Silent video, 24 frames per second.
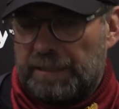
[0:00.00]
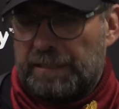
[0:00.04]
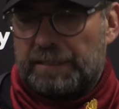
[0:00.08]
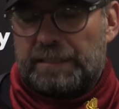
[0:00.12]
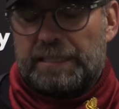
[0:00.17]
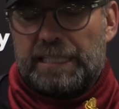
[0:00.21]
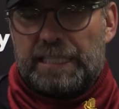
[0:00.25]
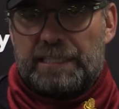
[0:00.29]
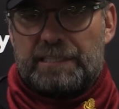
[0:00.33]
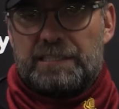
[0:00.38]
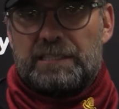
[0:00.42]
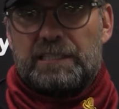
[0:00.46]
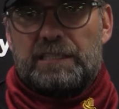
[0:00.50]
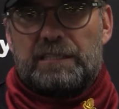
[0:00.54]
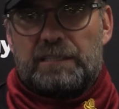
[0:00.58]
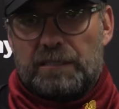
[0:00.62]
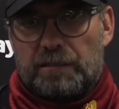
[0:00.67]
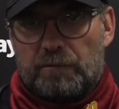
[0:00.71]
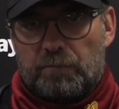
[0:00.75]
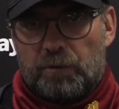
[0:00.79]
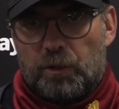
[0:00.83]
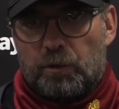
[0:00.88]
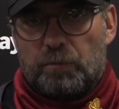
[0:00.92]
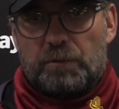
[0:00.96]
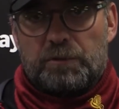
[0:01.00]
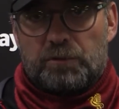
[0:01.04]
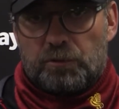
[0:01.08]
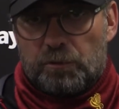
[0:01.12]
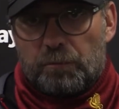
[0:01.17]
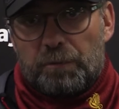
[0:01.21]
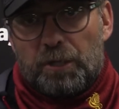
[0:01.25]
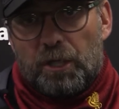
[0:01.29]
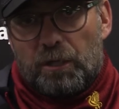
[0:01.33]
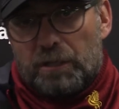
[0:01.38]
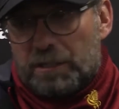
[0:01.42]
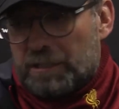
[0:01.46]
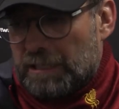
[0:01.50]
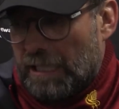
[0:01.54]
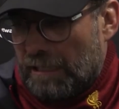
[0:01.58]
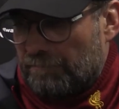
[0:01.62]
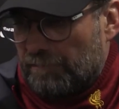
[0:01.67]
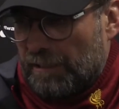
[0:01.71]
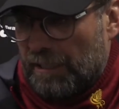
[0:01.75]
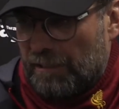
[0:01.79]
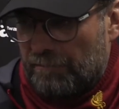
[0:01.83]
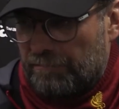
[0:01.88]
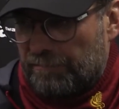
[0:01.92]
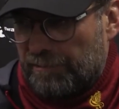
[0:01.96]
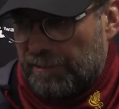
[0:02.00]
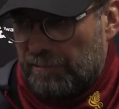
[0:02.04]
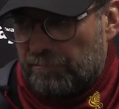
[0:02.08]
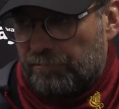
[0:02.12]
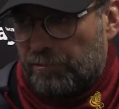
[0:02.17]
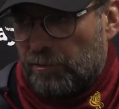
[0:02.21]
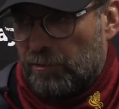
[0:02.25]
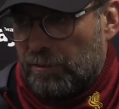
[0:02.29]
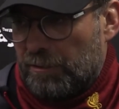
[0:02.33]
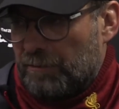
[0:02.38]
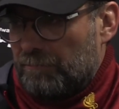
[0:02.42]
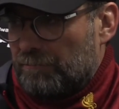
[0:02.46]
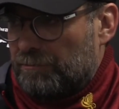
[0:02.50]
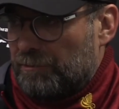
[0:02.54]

But that's it. In the moment, to be honest, I, I feel for